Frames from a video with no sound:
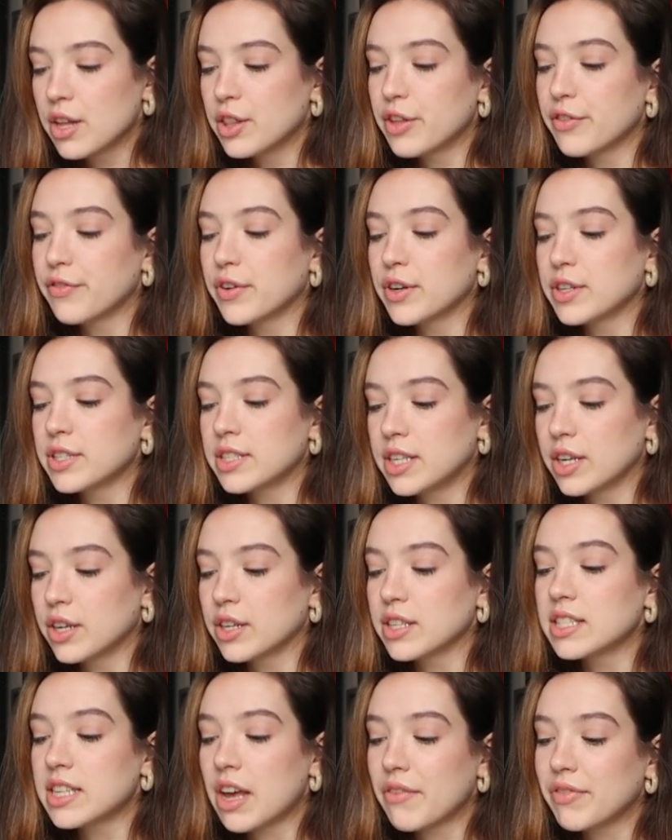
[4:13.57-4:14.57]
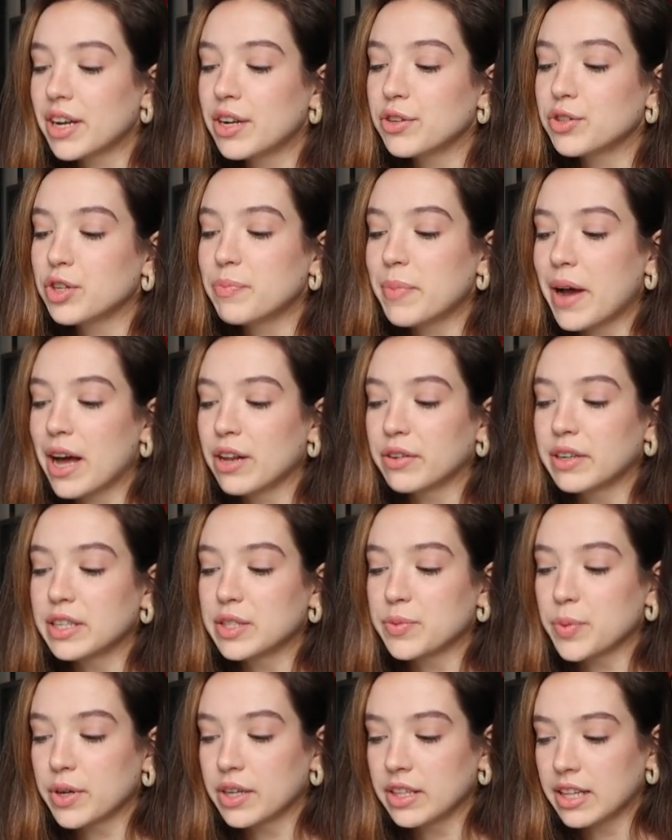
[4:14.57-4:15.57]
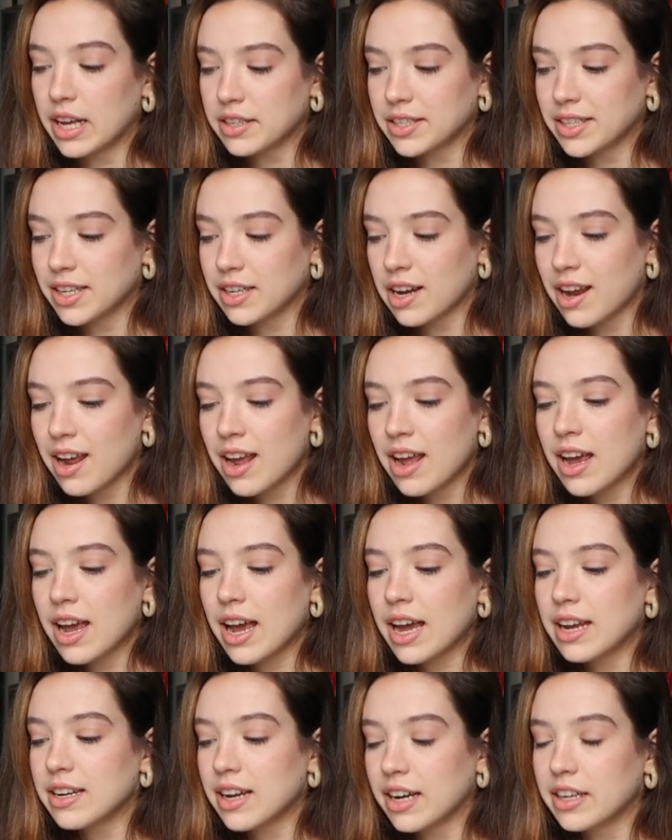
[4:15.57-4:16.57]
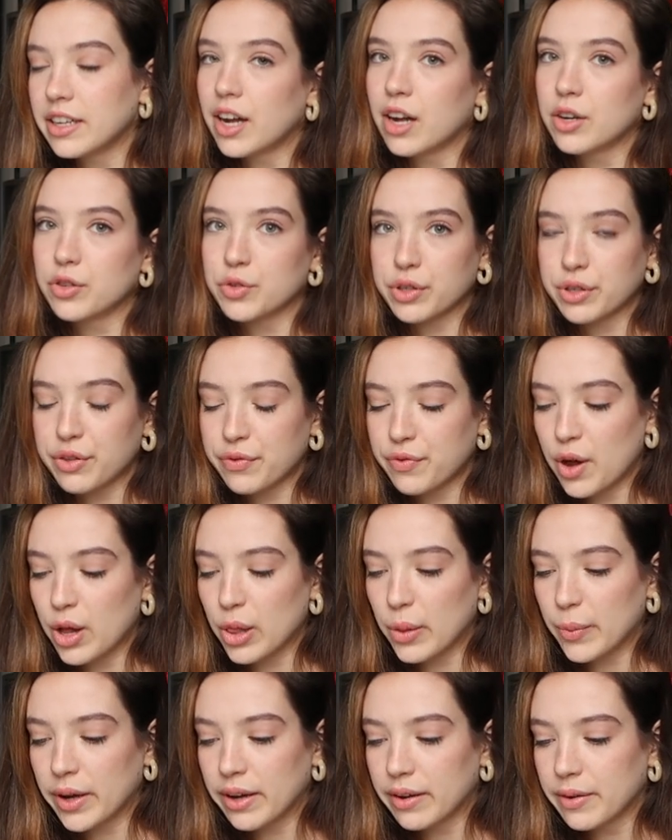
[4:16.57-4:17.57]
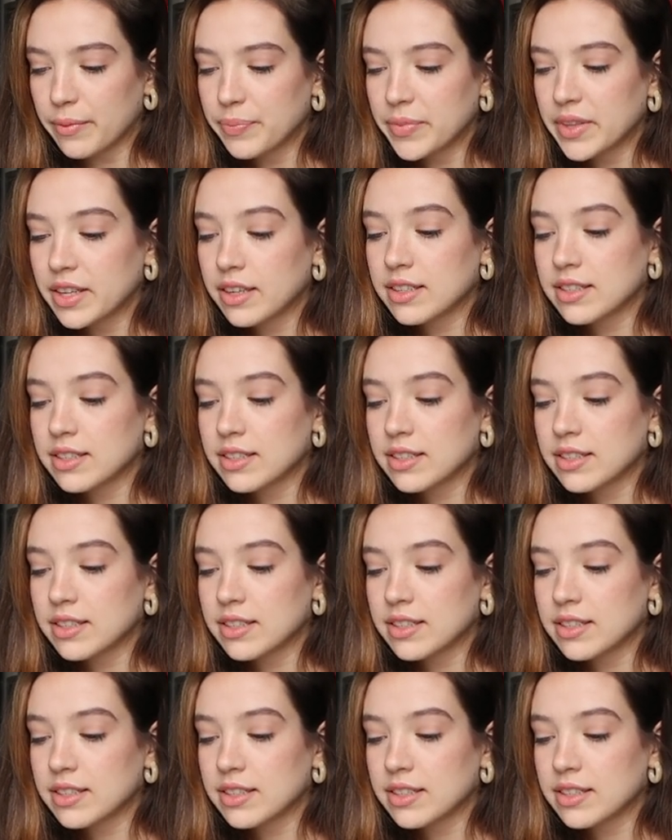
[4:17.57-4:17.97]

The first year, 700 batteries were collected, and 900 the following.